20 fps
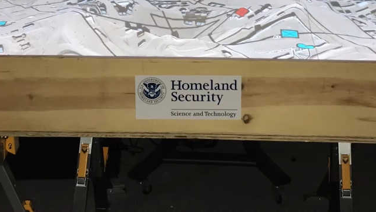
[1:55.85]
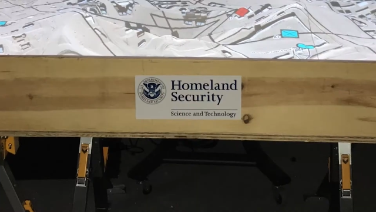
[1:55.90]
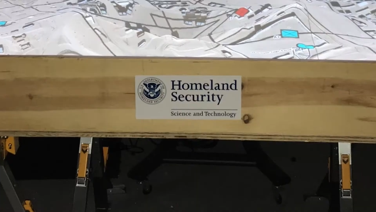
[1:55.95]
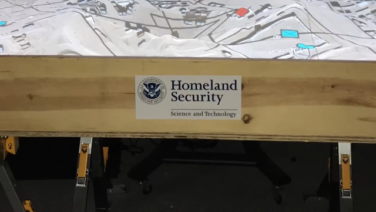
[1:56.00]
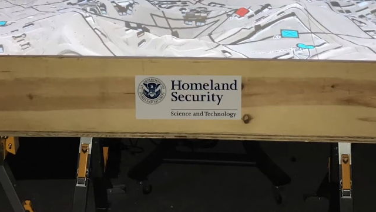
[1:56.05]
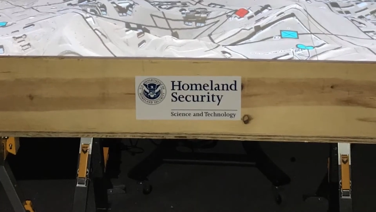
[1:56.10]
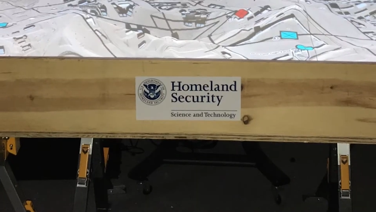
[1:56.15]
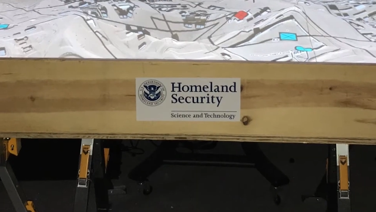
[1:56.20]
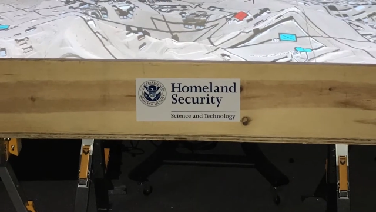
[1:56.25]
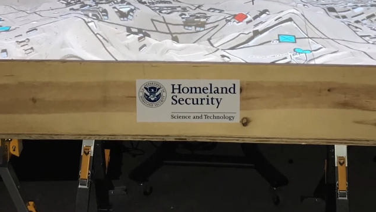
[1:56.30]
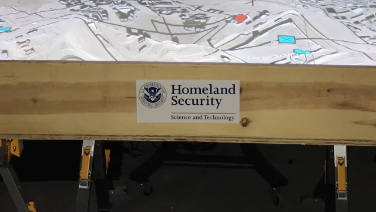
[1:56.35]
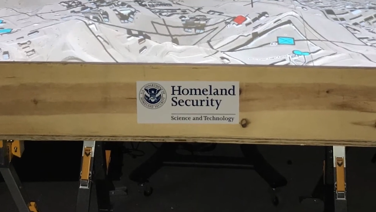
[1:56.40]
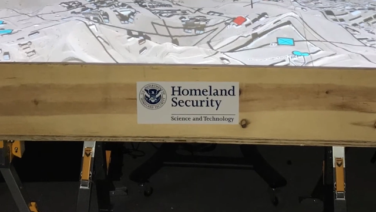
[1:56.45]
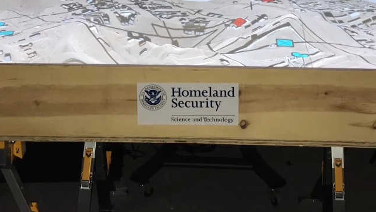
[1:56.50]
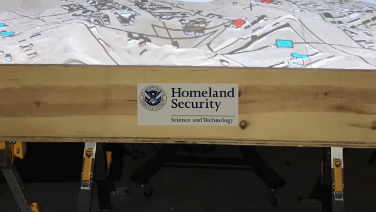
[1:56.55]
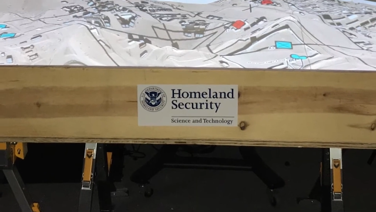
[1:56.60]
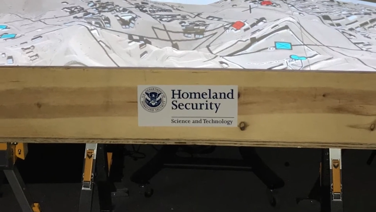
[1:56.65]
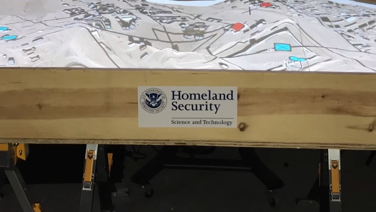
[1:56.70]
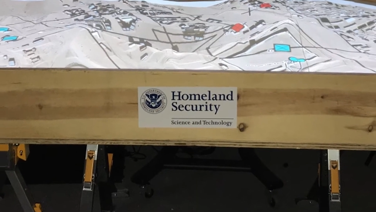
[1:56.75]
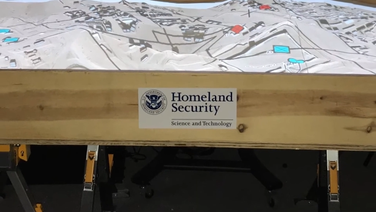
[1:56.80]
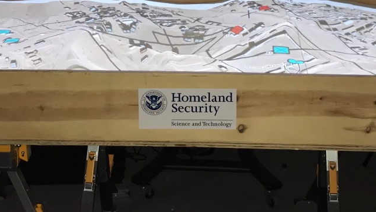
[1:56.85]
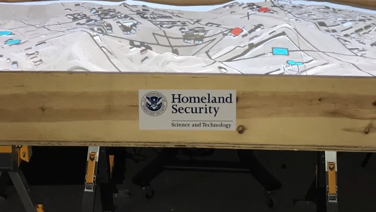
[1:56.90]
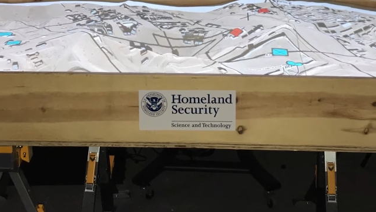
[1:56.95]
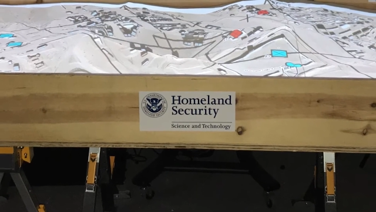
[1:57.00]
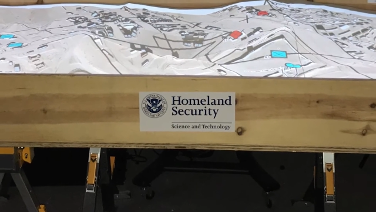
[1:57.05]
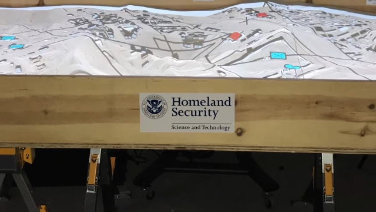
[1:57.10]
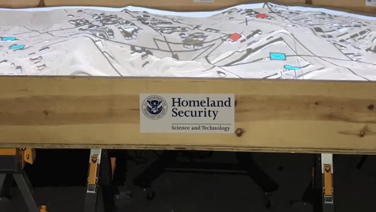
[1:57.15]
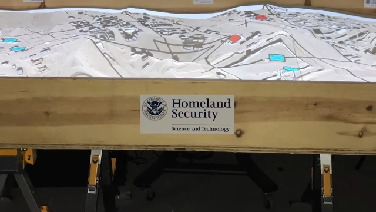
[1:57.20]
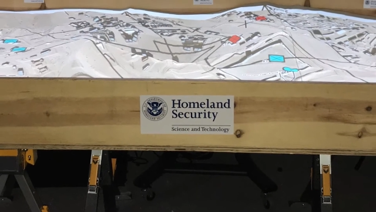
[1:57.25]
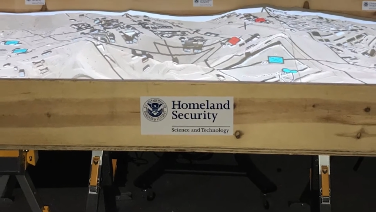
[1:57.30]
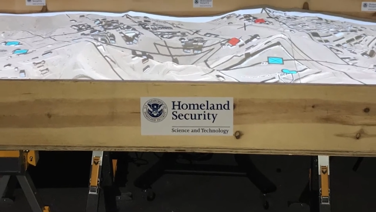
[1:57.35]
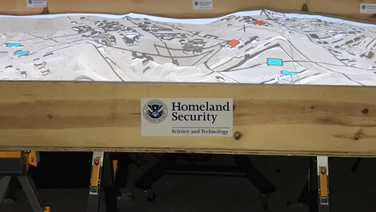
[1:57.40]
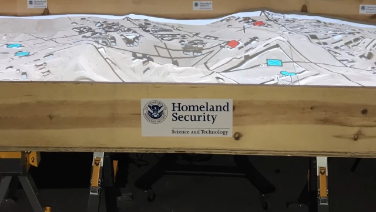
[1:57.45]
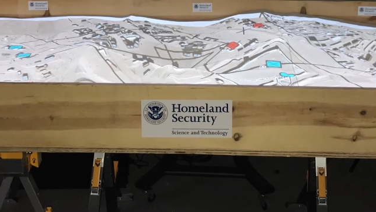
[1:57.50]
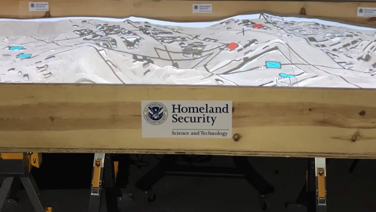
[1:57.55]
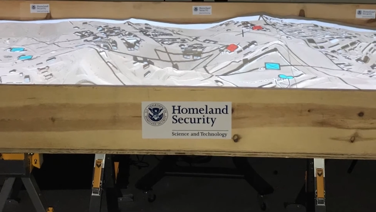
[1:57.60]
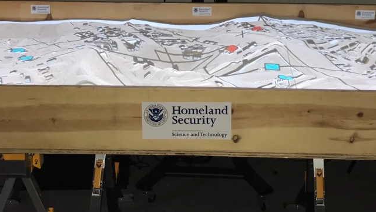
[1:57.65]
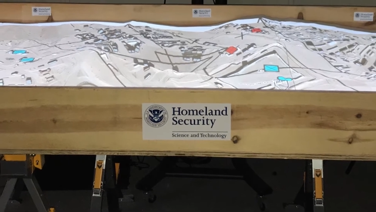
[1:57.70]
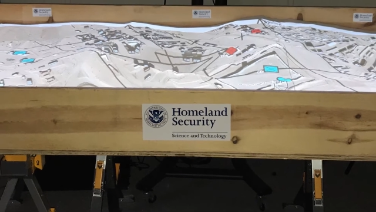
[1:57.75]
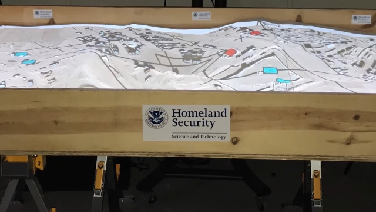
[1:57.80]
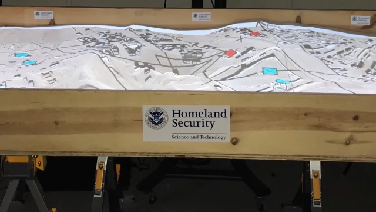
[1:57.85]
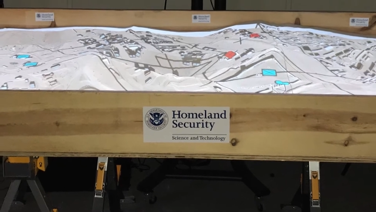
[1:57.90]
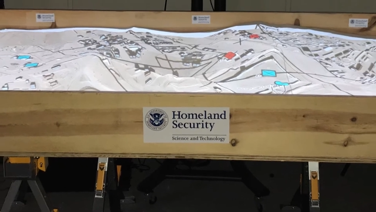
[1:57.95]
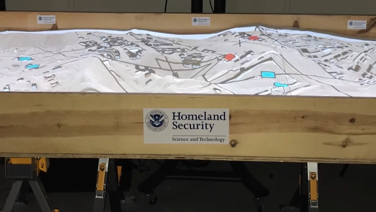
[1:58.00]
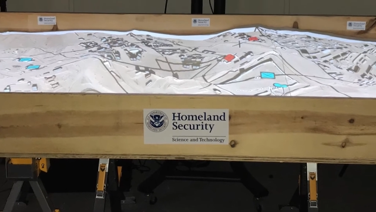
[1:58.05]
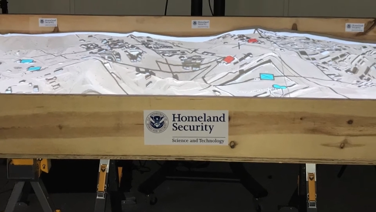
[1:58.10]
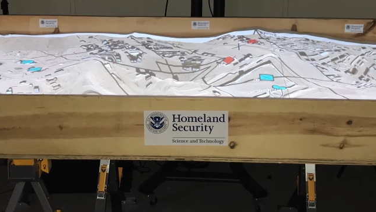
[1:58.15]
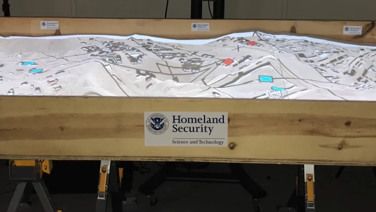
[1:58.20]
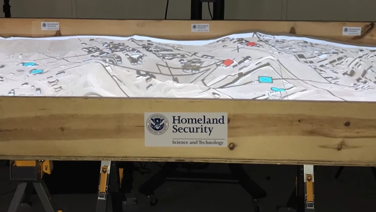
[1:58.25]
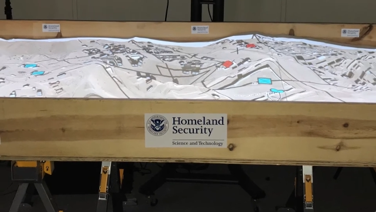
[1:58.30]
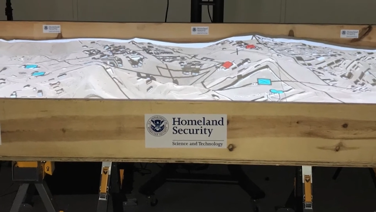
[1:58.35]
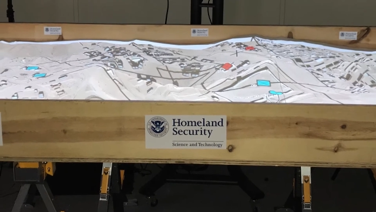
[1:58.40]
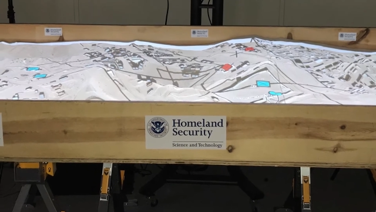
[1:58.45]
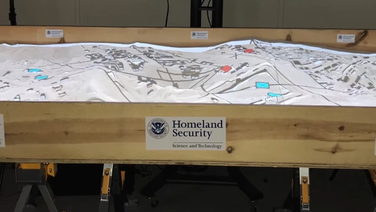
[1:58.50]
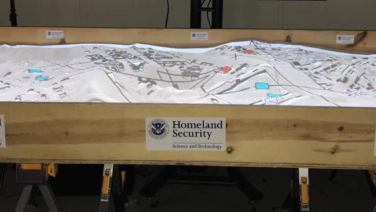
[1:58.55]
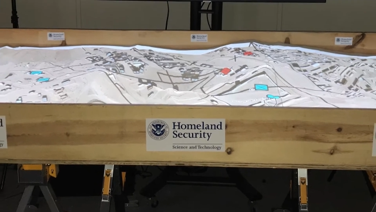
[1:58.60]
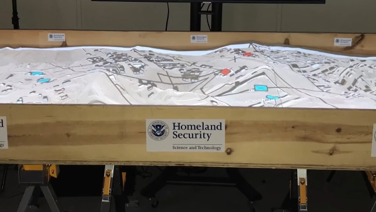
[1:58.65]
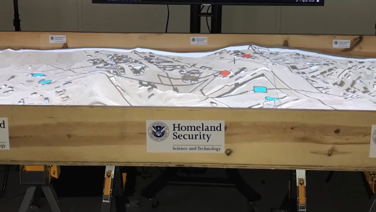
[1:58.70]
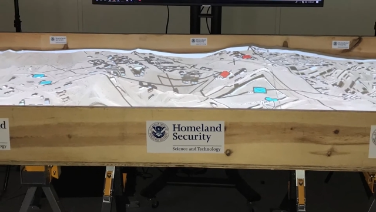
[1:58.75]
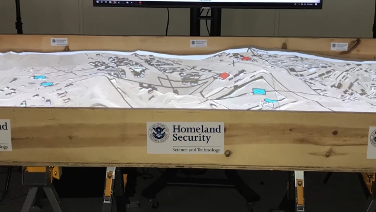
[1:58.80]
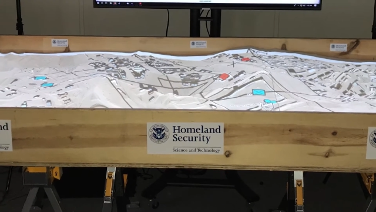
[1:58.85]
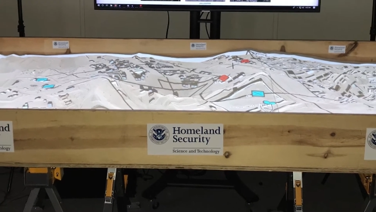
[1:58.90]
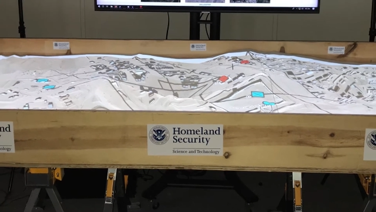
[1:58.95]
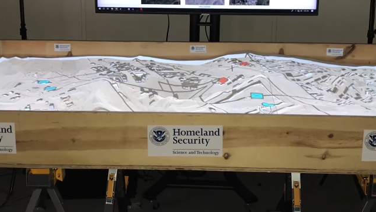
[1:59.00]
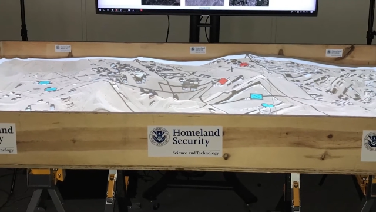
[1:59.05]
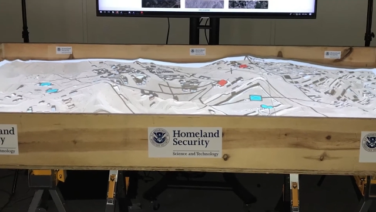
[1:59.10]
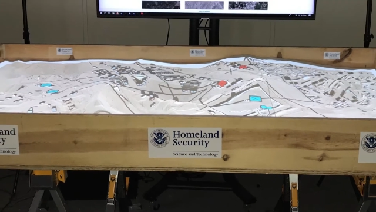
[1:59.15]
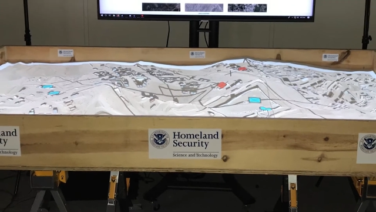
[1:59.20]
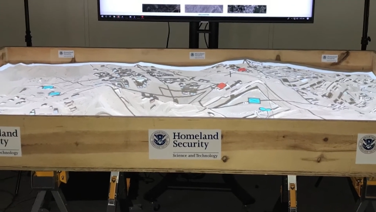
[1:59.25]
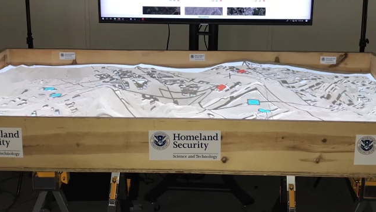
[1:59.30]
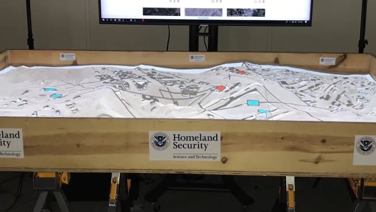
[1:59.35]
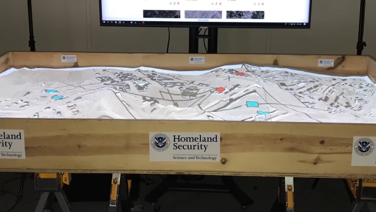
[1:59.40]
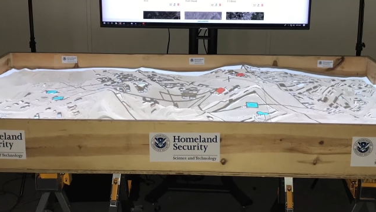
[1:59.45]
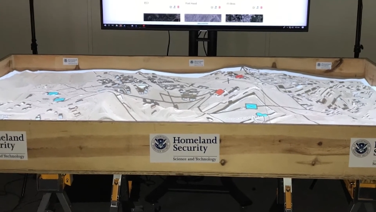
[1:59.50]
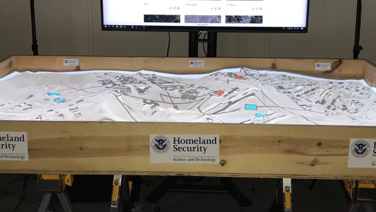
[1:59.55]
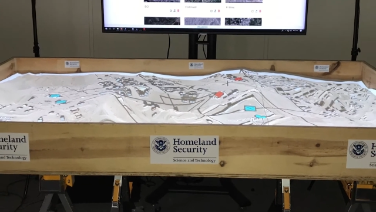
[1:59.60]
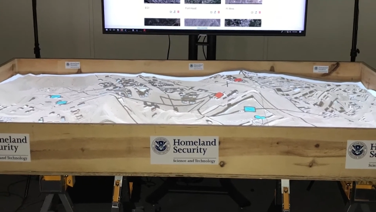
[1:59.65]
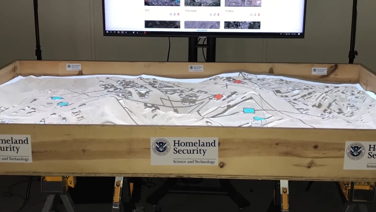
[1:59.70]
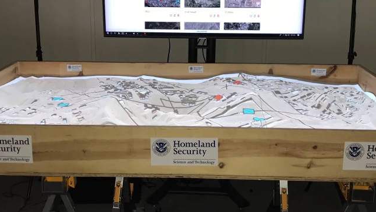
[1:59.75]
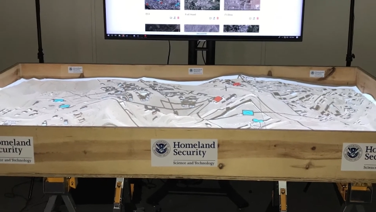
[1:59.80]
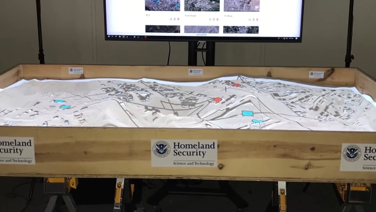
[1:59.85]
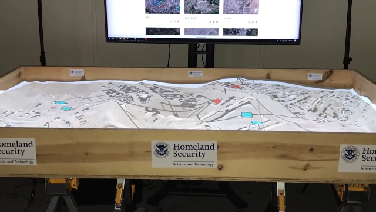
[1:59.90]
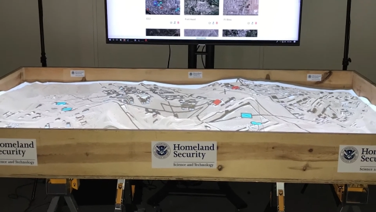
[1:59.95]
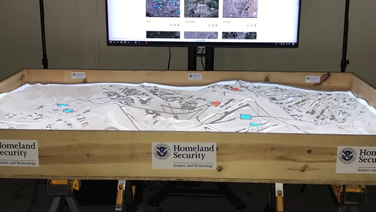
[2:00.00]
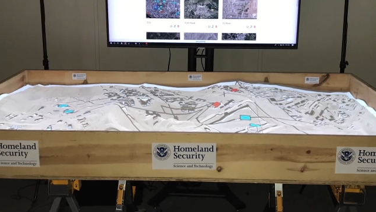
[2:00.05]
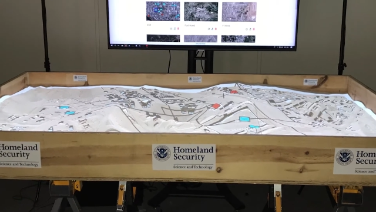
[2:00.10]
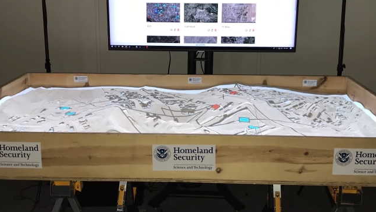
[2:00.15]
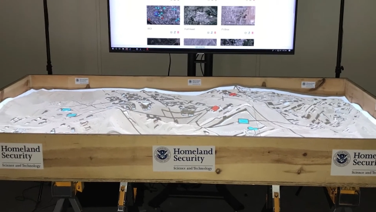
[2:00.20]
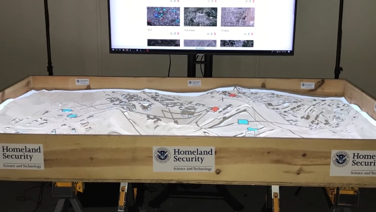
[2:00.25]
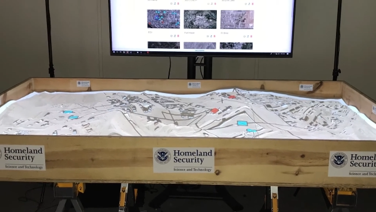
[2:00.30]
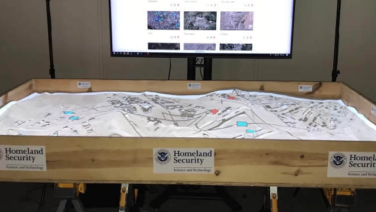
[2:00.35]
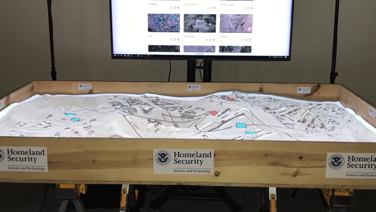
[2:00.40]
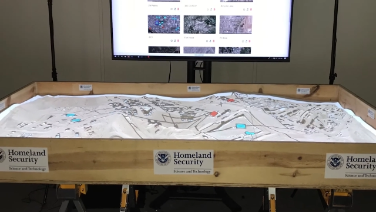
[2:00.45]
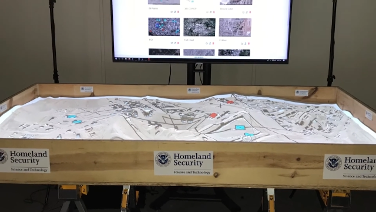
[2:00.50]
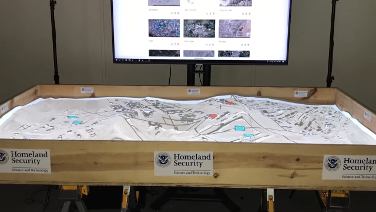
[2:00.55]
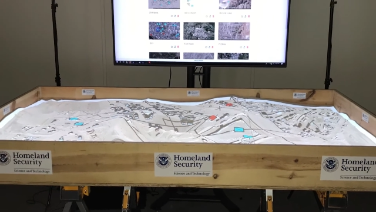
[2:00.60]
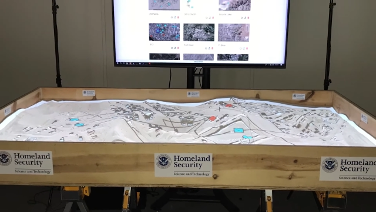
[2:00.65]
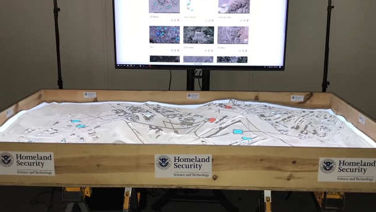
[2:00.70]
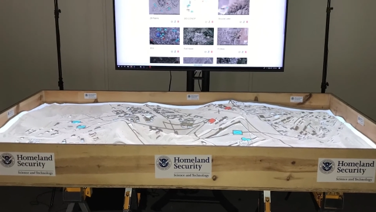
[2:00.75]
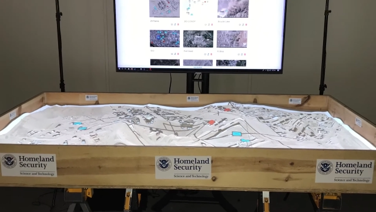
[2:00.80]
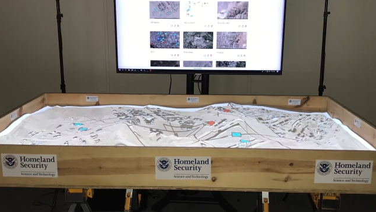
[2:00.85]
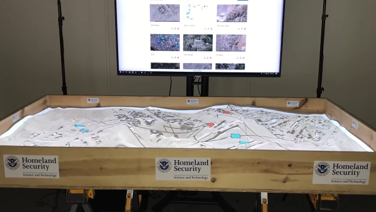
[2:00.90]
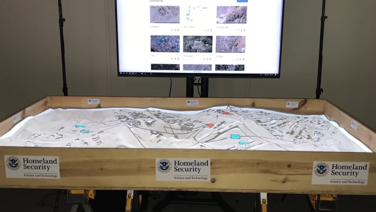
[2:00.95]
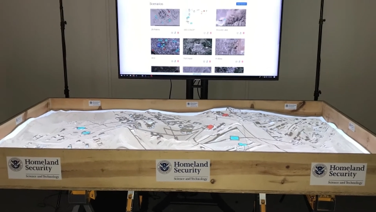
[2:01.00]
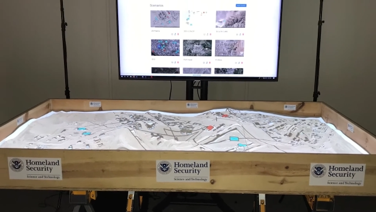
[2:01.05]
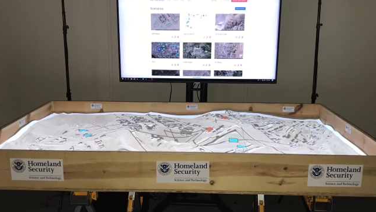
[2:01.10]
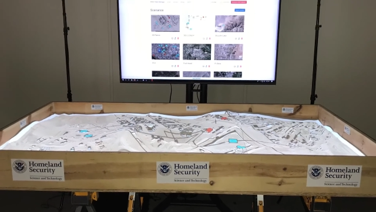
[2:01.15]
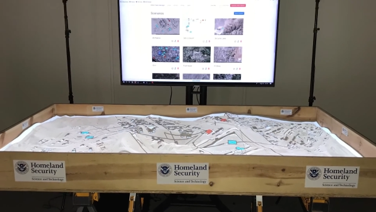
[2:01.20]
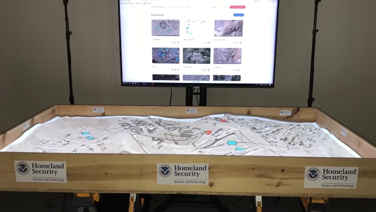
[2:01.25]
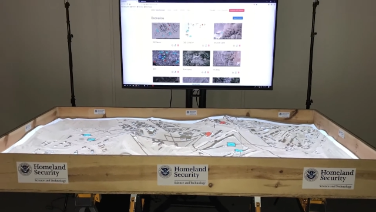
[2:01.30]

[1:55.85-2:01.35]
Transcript: (no speaker visible)